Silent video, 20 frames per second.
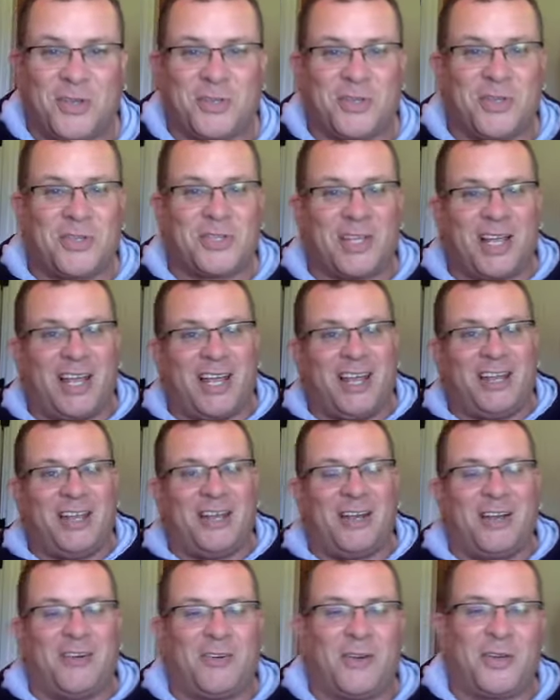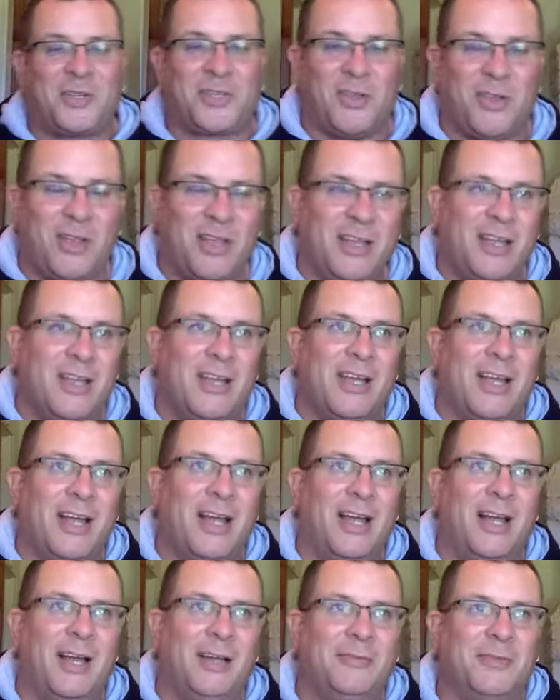side
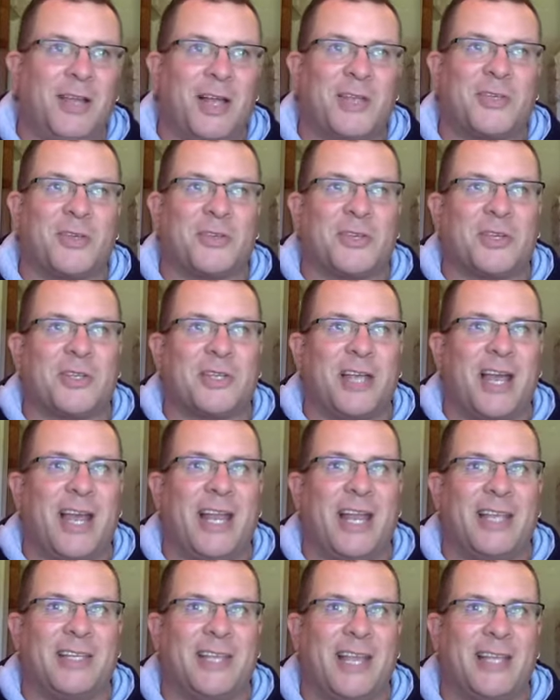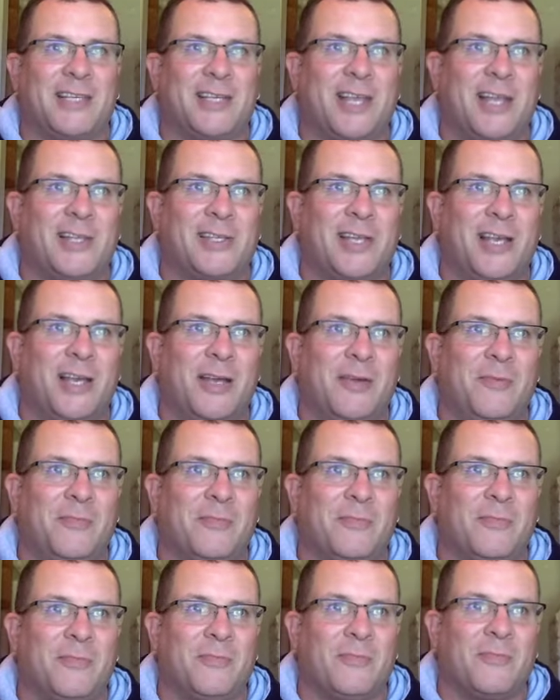not a social side as in that sense,
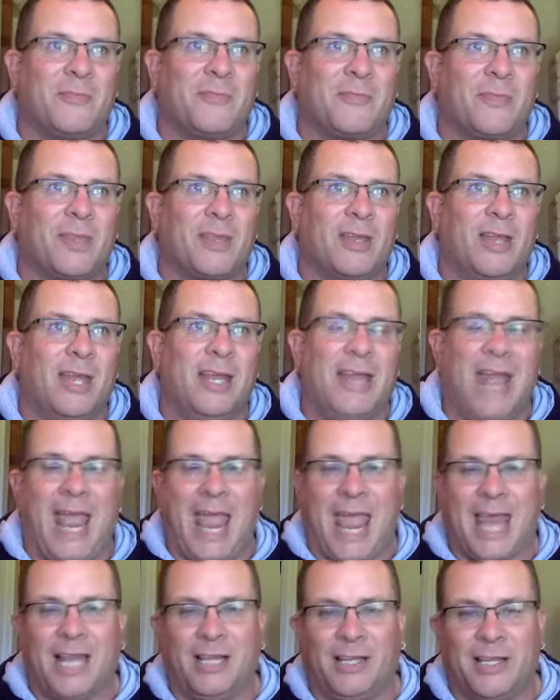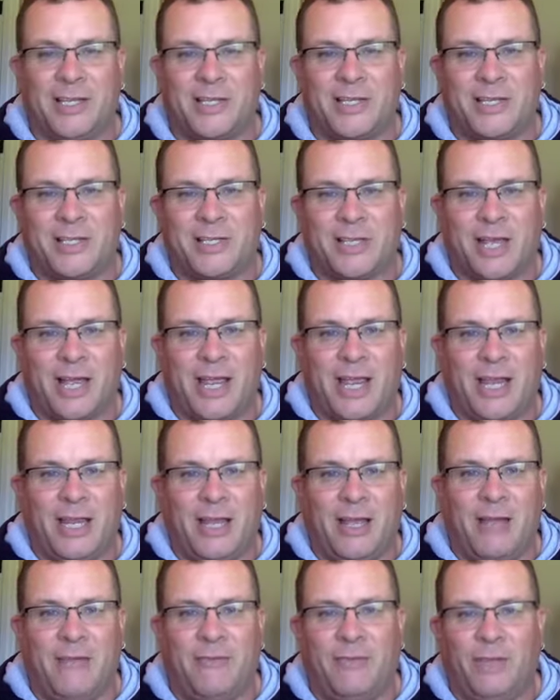an analyst side
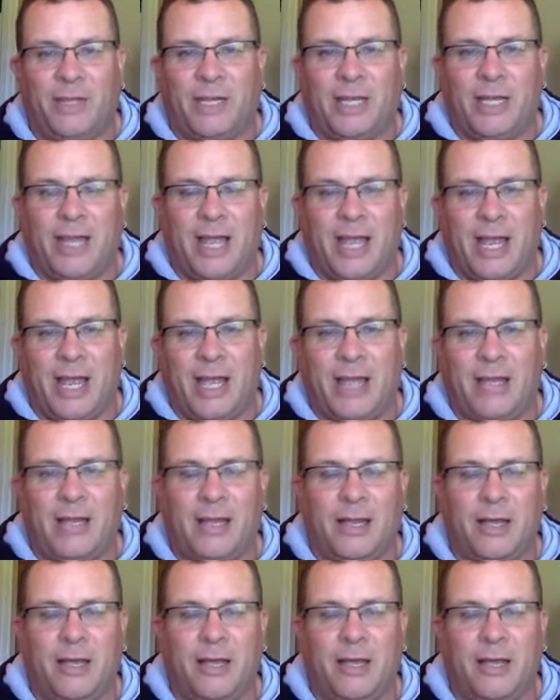of looking at